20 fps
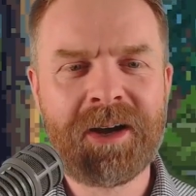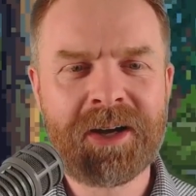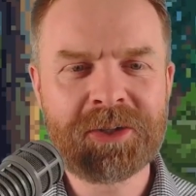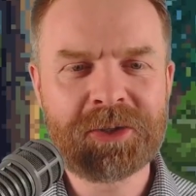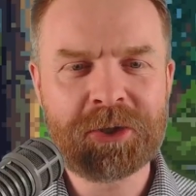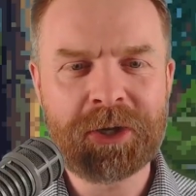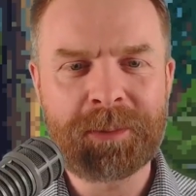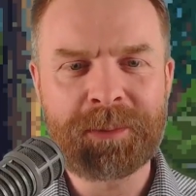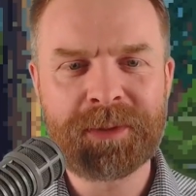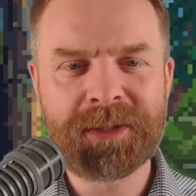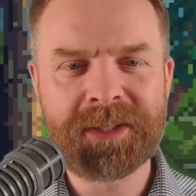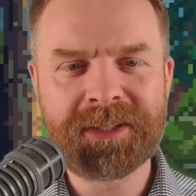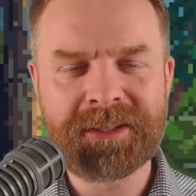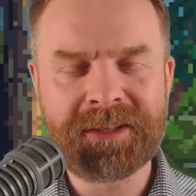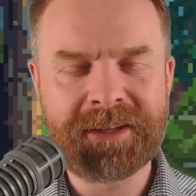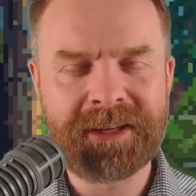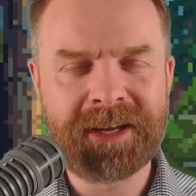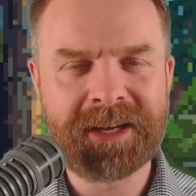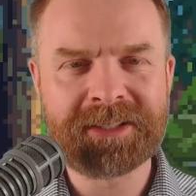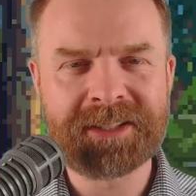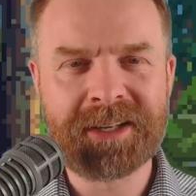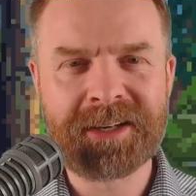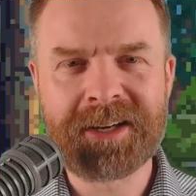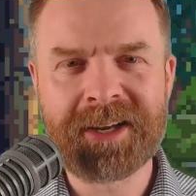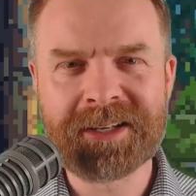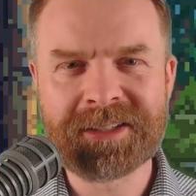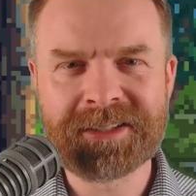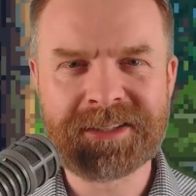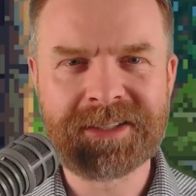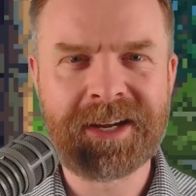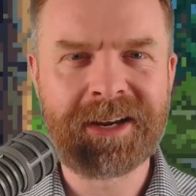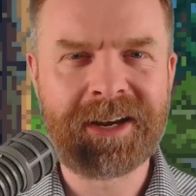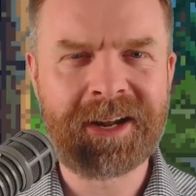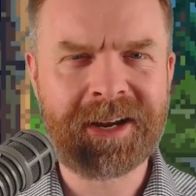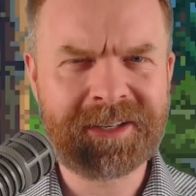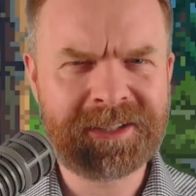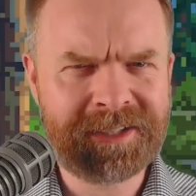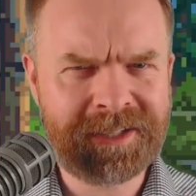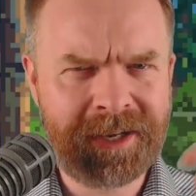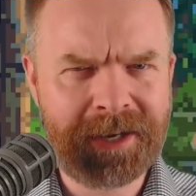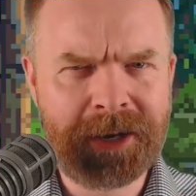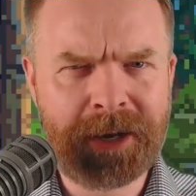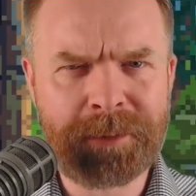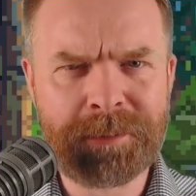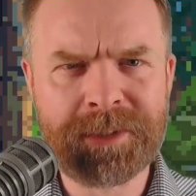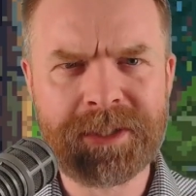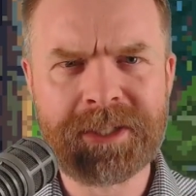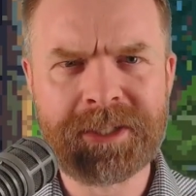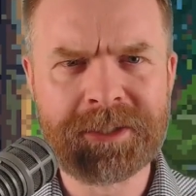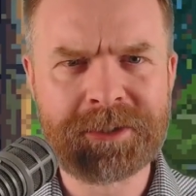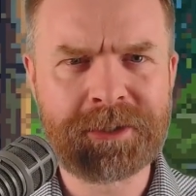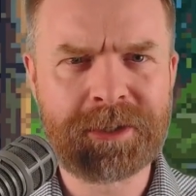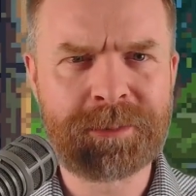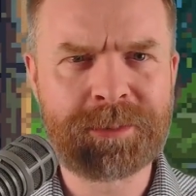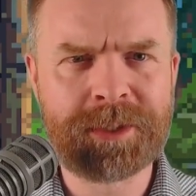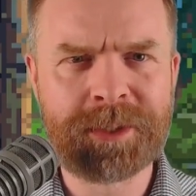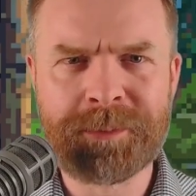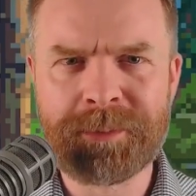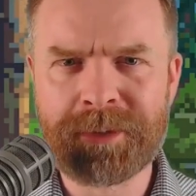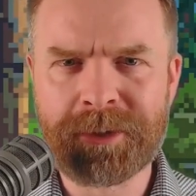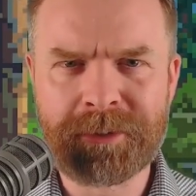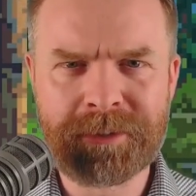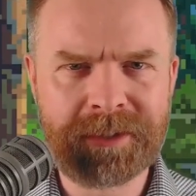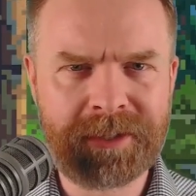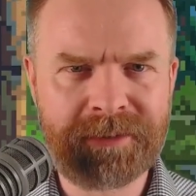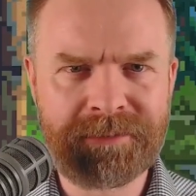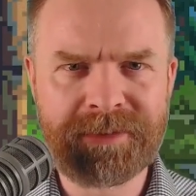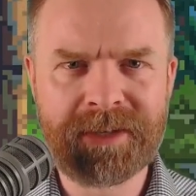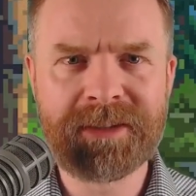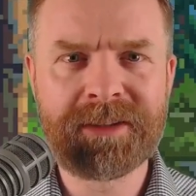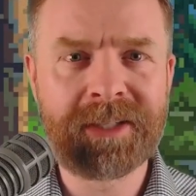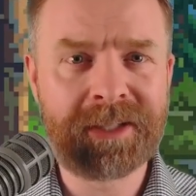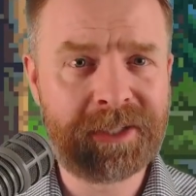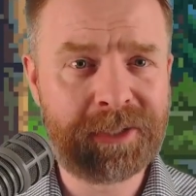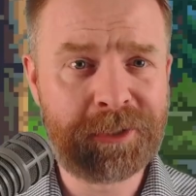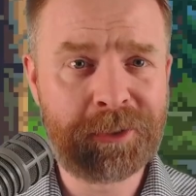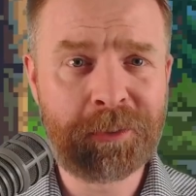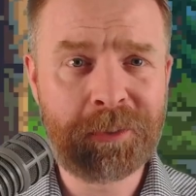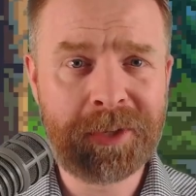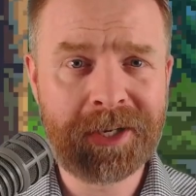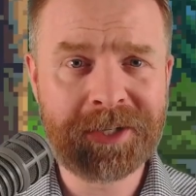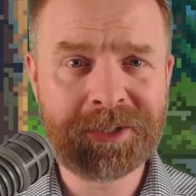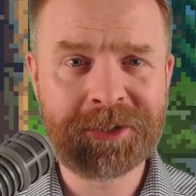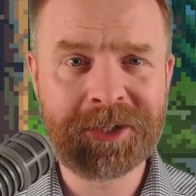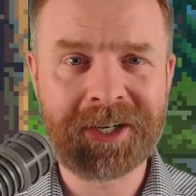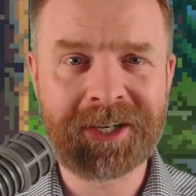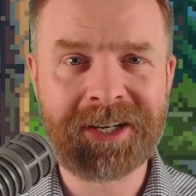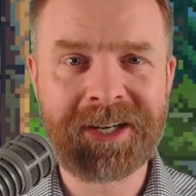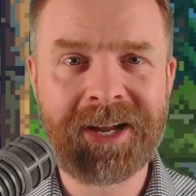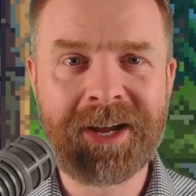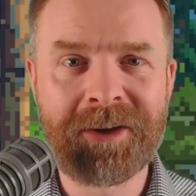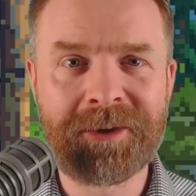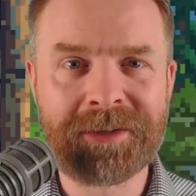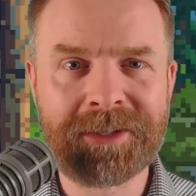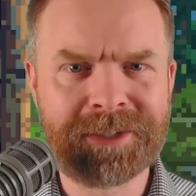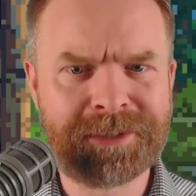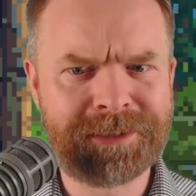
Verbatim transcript: I'll drop a link to the S N E S nine X GitHub in the description below in the event that you do want to check it out.